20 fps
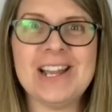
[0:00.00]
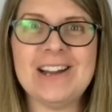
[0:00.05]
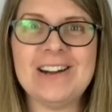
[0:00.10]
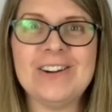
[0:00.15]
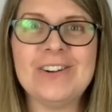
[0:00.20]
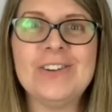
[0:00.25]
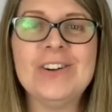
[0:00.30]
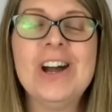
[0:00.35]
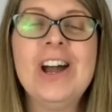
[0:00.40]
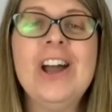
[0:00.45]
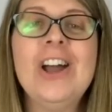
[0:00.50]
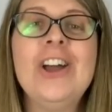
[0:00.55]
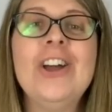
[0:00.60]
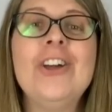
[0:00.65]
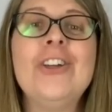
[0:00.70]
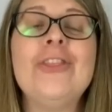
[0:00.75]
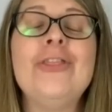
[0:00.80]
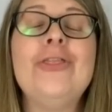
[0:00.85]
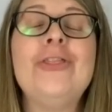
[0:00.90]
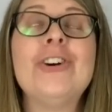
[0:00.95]
out
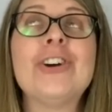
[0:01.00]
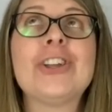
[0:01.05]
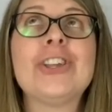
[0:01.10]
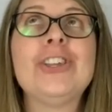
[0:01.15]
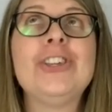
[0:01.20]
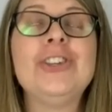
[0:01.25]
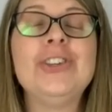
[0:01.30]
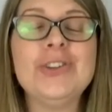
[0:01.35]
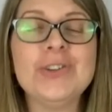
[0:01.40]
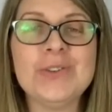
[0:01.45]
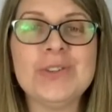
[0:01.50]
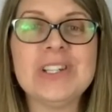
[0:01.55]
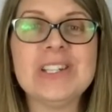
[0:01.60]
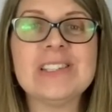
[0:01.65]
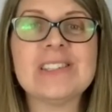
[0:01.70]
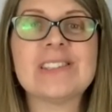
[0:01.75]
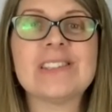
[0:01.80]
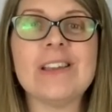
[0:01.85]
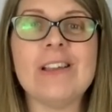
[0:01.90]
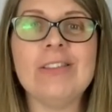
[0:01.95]
the
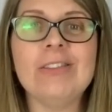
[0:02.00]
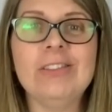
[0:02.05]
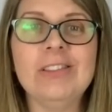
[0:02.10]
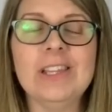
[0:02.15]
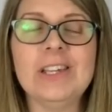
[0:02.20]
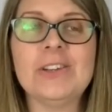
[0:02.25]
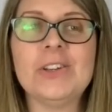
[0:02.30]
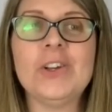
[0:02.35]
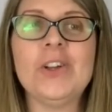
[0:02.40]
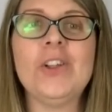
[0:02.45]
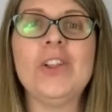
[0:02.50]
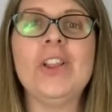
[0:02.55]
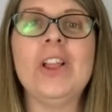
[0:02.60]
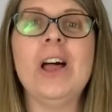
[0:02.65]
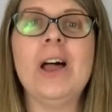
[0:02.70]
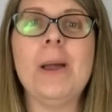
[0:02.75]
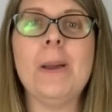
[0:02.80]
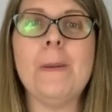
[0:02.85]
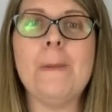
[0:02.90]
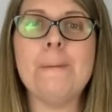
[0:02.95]
cutest little
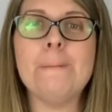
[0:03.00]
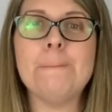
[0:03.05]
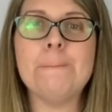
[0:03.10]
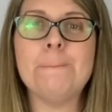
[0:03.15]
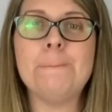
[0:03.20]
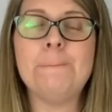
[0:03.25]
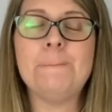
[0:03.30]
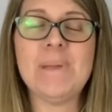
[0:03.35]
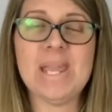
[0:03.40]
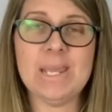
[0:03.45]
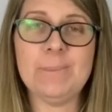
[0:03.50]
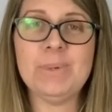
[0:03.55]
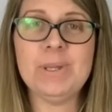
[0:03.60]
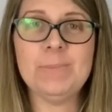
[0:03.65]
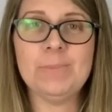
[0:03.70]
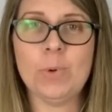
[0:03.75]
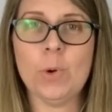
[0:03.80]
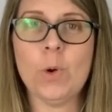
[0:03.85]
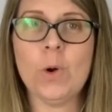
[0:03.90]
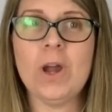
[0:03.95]
baby
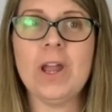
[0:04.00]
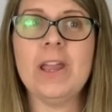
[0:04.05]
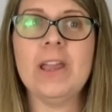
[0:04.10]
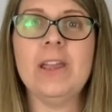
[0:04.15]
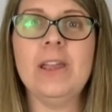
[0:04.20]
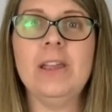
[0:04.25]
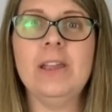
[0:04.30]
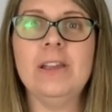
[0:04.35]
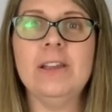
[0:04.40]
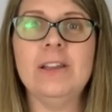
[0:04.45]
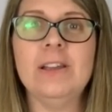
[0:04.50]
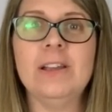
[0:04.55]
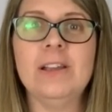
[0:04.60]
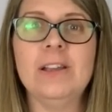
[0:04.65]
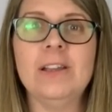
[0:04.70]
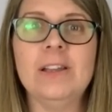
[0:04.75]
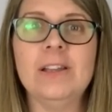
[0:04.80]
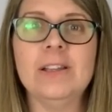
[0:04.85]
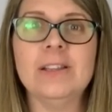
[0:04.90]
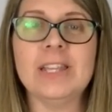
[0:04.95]
boy,
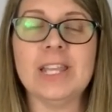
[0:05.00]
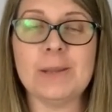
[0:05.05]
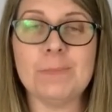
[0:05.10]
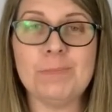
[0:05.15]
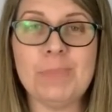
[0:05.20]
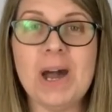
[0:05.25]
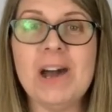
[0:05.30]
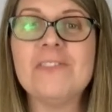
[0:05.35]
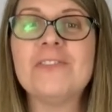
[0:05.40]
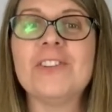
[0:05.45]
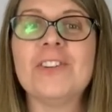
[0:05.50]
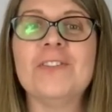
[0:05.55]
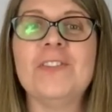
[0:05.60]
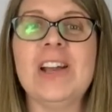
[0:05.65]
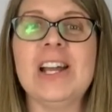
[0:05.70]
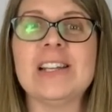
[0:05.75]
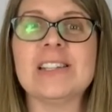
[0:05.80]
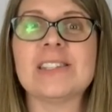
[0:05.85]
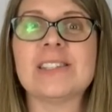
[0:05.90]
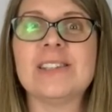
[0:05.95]
like puffer
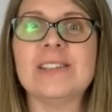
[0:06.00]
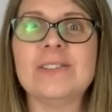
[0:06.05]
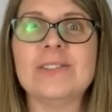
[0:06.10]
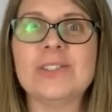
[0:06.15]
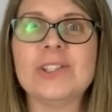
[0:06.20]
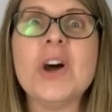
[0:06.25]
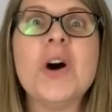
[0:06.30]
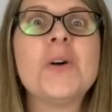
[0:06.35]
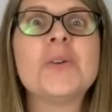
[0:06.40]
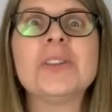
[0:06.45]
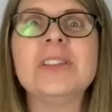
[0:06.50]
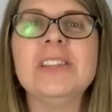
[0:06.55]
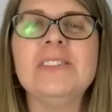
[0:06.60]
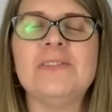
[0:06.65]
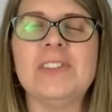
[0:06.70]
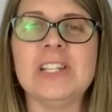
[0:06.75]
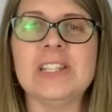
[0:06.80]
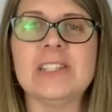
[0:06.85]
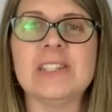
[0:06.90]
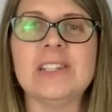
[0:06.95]
vest, totally
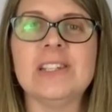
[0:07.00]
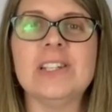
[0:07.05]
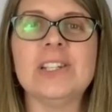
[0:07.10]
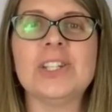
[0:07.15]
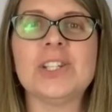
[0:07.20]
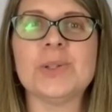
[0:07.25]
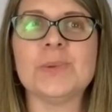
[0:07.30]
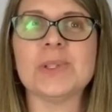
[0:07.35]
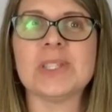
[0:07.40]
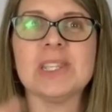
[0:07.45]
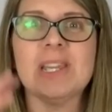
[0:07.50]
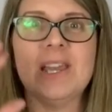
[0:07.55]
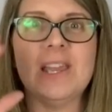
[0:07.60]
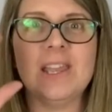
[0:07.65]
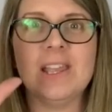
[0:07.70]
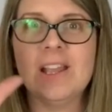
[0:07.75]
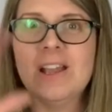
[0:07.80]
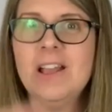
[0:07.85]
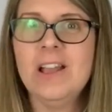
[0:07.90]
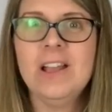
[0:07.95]
vintage. It was
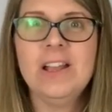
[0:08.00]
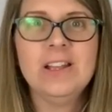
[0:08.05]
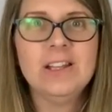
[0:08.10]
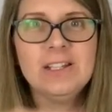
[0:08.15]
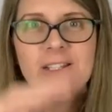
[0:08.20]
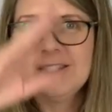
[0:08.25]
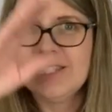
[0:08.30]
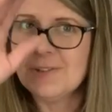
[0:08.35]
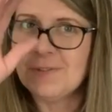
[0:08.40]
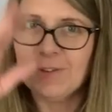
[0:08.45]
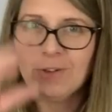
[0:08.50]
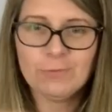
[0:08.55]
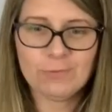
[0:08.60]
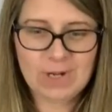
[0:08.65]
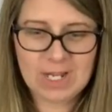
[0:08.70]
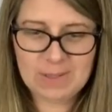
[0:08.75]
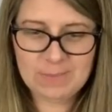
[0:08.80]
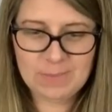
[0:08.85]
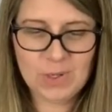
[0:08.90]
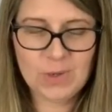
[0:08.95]
like different
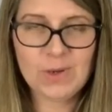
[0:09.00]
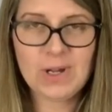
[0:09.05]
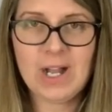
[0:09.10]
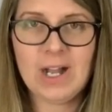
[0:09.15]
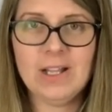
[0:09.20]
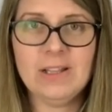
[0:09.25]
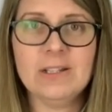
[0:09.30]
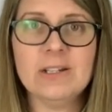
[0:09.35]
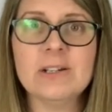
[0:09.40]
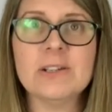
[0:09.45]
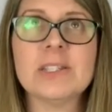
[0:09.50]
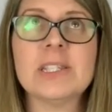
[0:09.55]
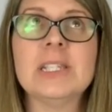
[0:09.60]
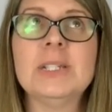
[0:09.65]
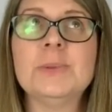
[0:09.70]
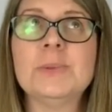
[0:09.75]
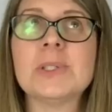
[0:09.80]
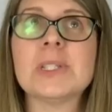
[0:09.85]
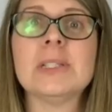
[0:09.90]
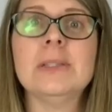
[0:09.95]
rainbow colors. It
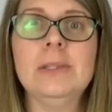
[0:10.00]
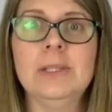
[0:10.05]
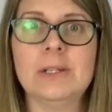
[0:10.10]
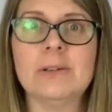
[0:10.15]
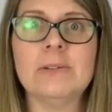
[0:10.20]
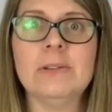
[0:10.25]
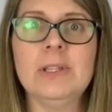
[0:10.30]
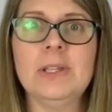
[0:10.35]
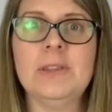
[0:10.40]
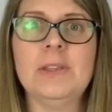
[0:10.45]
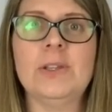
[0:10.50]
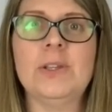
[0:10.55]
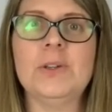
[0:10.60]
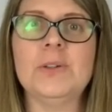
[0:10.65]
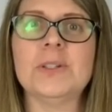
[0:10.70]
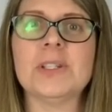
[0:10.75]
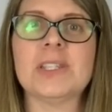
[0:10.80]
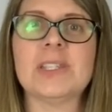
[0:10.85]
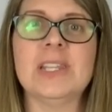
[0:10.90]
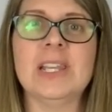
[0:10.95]
was literally the
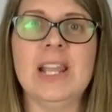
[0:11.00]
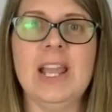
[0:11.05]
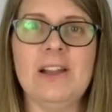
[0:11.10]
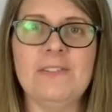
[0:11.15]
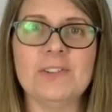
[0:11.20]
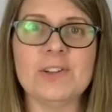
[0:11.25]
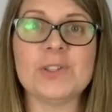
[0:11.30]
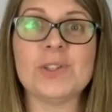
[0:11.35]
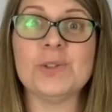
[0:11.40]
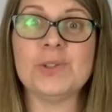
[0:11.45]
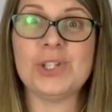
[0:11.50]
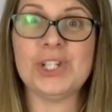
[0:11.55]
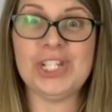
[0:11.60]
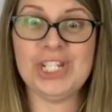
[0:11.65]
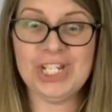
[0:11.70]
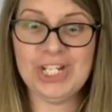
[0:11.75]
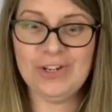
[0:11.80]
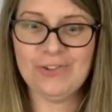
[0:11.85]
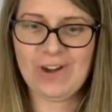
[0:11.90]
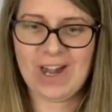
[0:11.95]
cutest thing ever. So
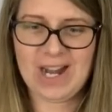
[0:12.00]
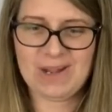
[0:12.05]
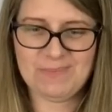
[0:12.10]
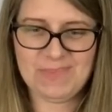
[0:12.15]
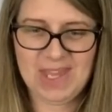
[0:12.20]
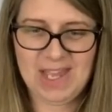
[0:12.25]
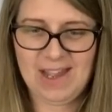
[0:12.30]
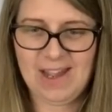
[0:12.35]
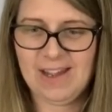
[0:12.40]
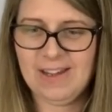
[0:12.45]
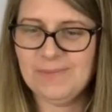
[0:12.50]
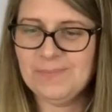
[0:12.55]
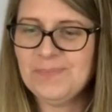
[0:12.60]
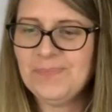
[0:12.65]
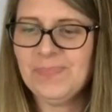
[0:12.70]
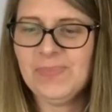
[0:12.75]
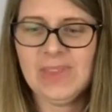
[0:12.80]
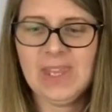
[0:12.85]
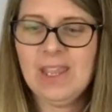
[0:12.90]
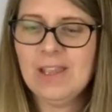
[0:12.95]
she grabbed that
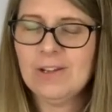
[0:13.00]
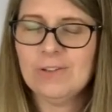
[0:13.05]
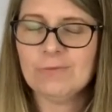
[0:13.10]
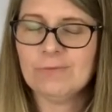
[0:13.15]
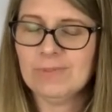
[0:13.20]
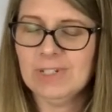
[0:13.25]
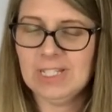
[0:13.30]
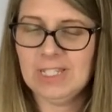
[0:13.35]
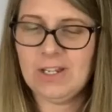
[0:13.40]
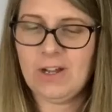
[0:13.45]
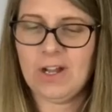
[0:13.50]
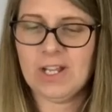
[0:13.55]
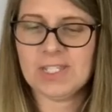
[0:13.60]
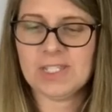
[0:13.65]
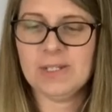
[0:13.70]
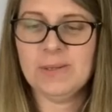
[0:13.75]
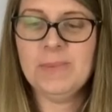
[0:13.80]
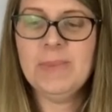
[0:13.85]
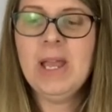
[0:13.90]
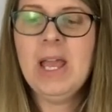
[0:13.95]
really
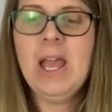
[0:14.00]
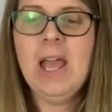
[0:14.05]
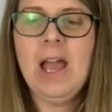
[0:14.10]
awesome.